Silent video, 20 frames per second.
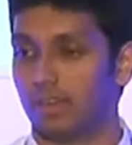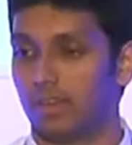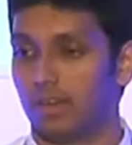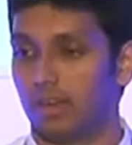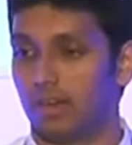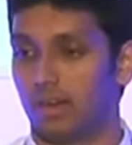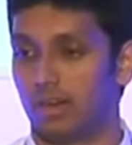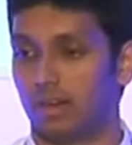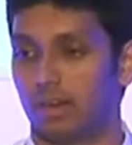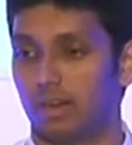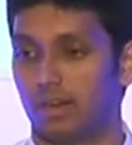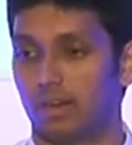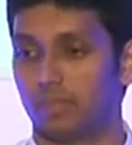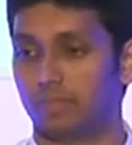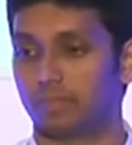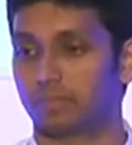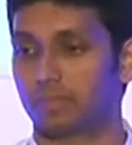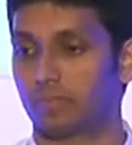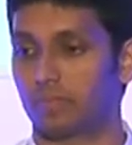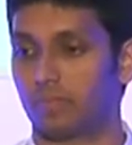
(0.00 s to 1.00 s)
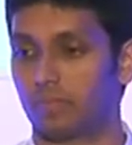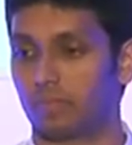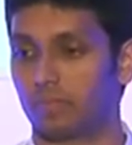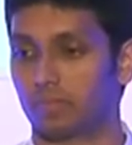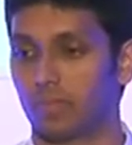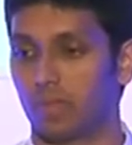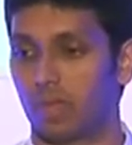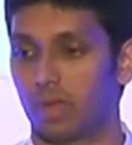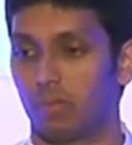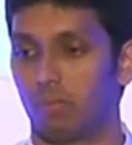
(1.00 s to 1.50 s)

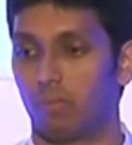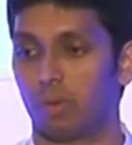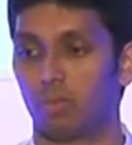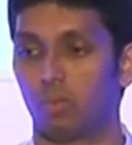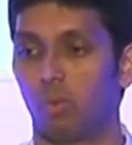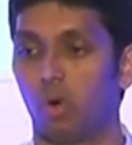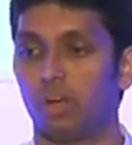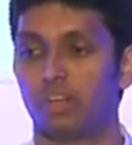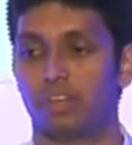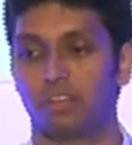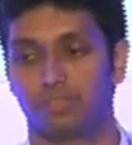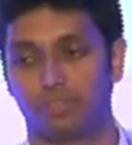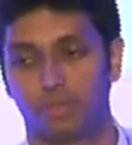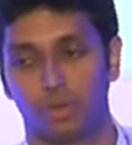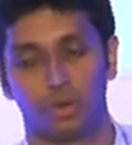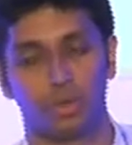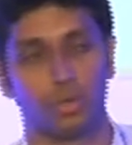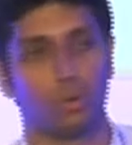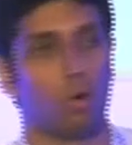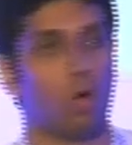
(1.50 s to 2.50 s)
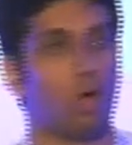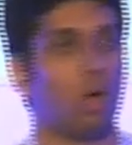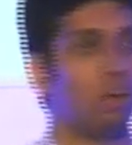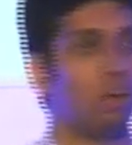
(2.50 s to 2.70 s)
But what if you could do all